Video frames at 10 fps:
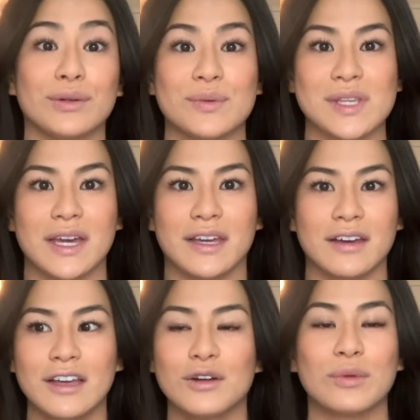was like,
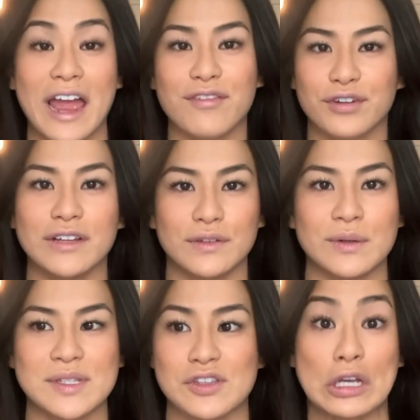right, every
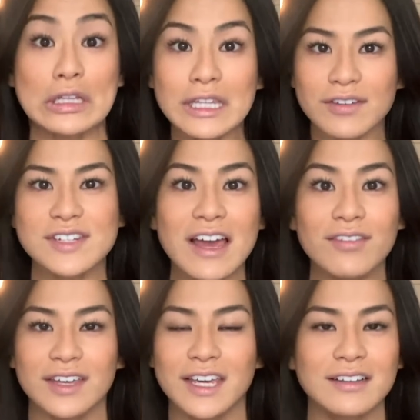influencer's like, lift
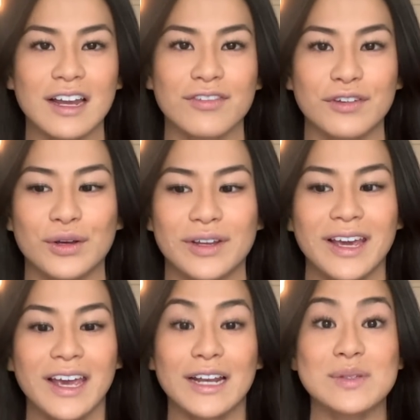heavy, eat a lot of food.
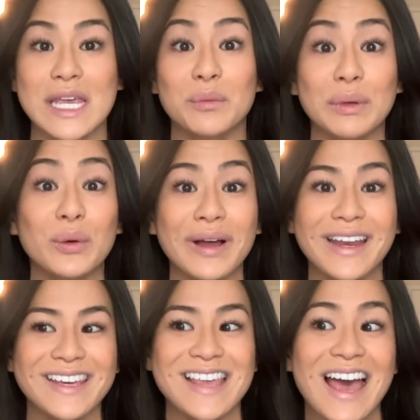And I was like, but what
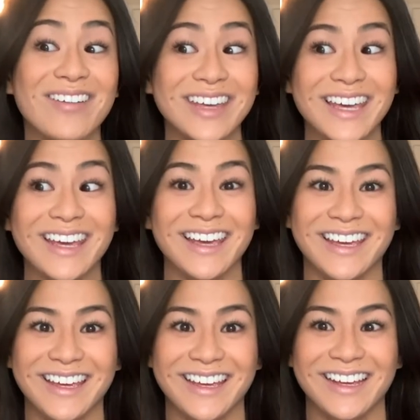is
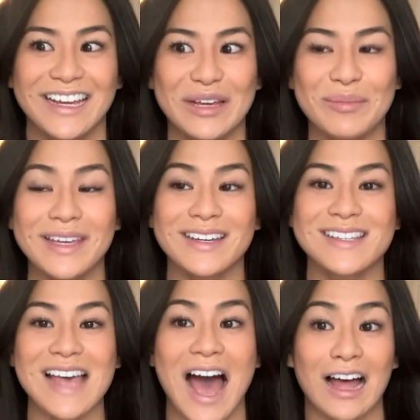heavy?
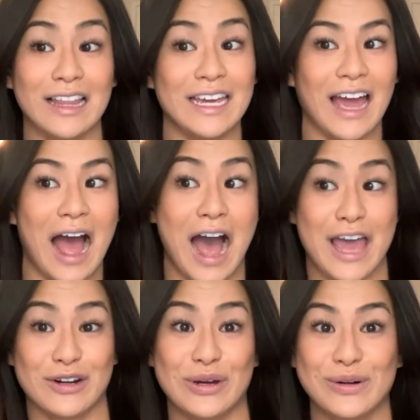Because like, I
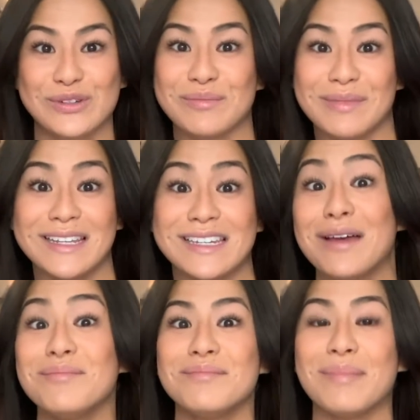don't know, to me
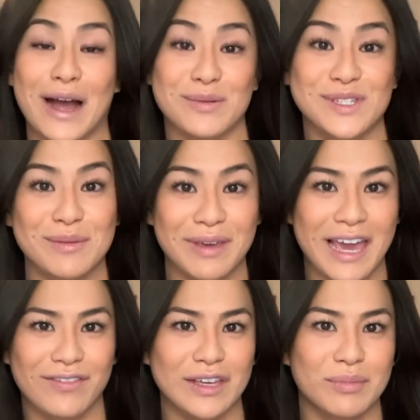10 pounds could be
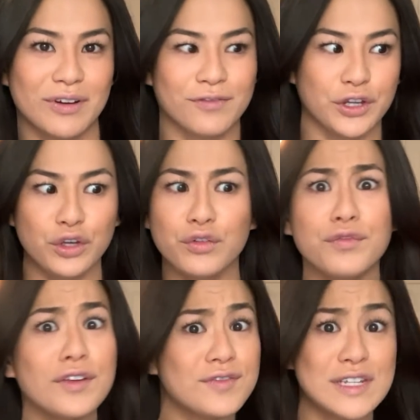heavy, but for you
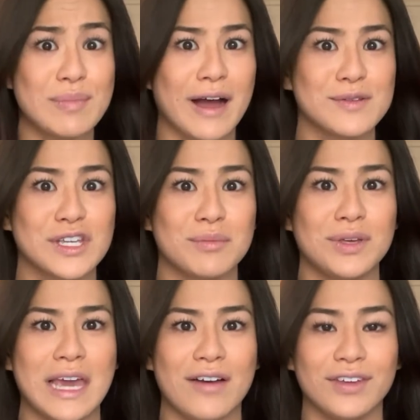50 pounds could be
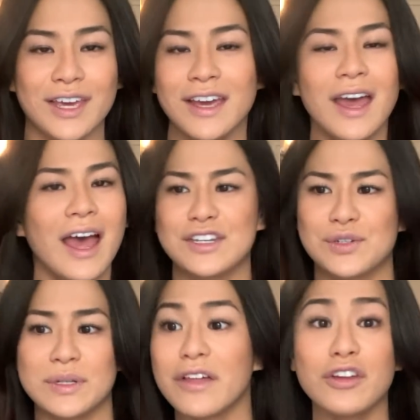heavy. And to
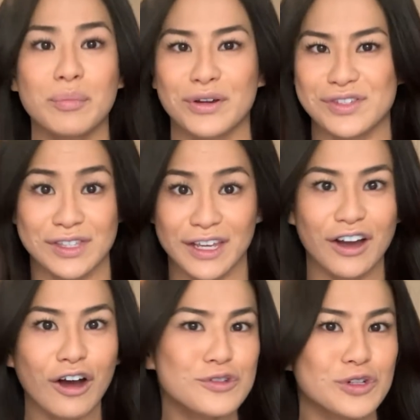another person, like
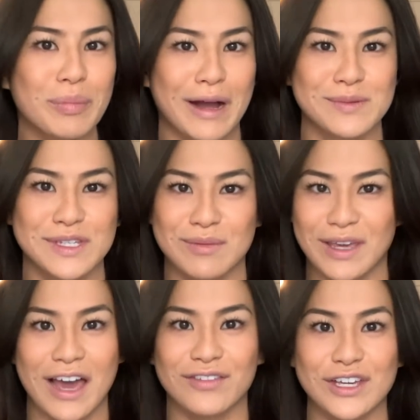100 pounds could be
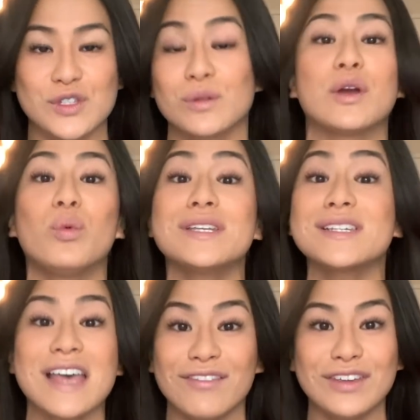heavy. So like, what does
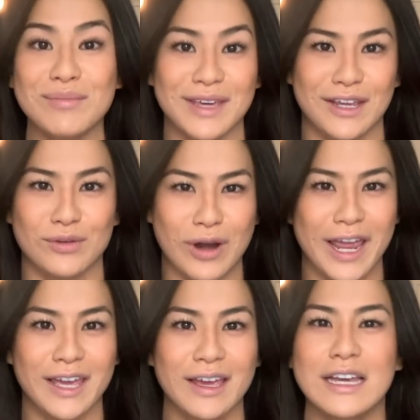heavy mean,
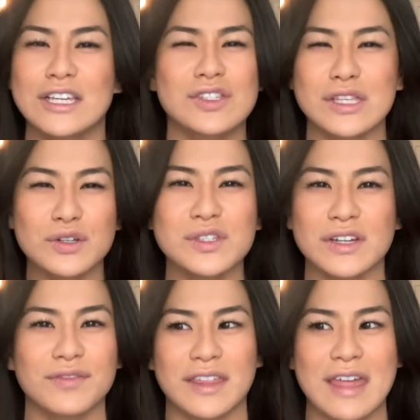right? Just little
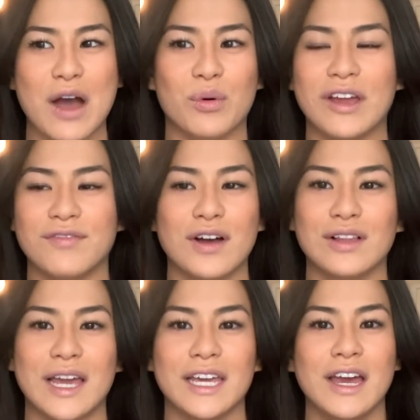stuff like that where I felt
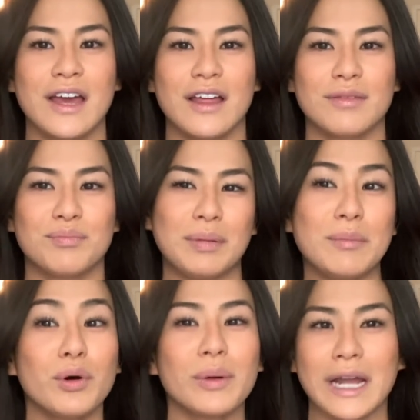like
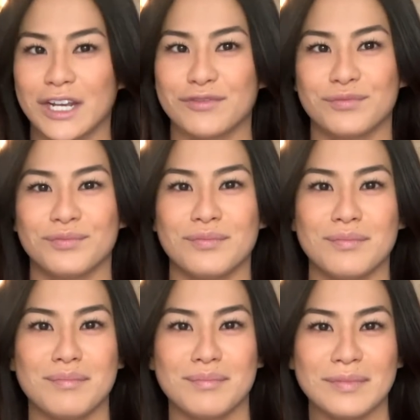people were kind of
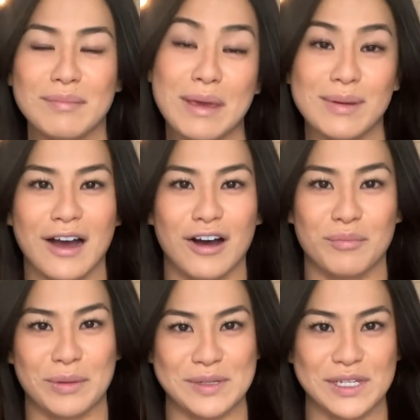maybe not on
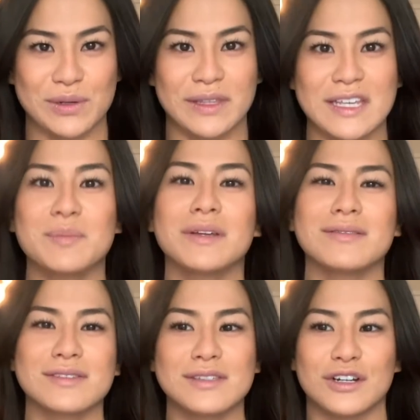purposely doing this,
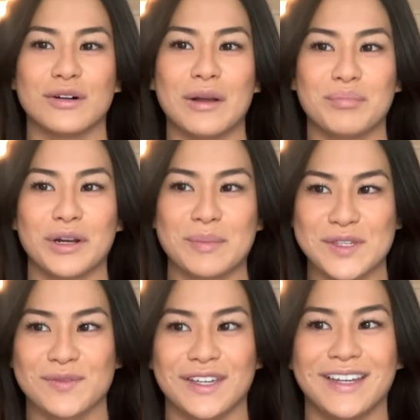but you know, on
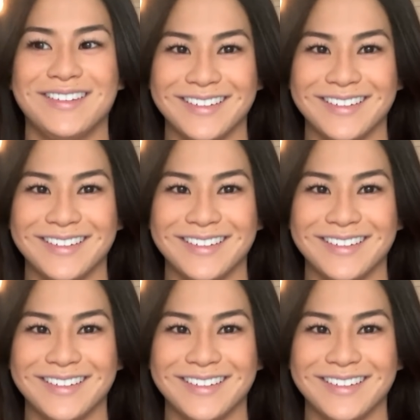purposefully,